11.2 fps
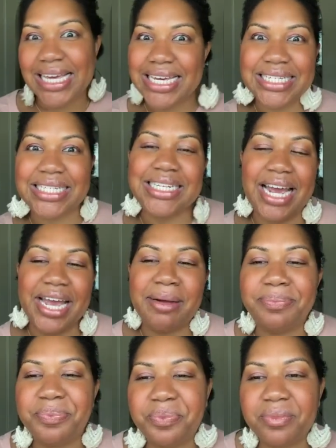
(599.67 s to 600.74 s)
ease the day up.
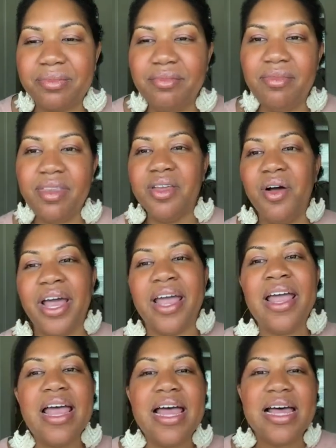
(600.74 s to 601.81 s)
Okay,
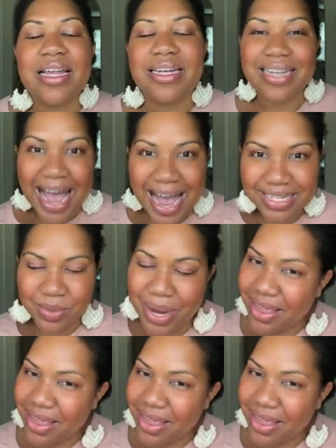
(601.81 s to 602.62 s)
last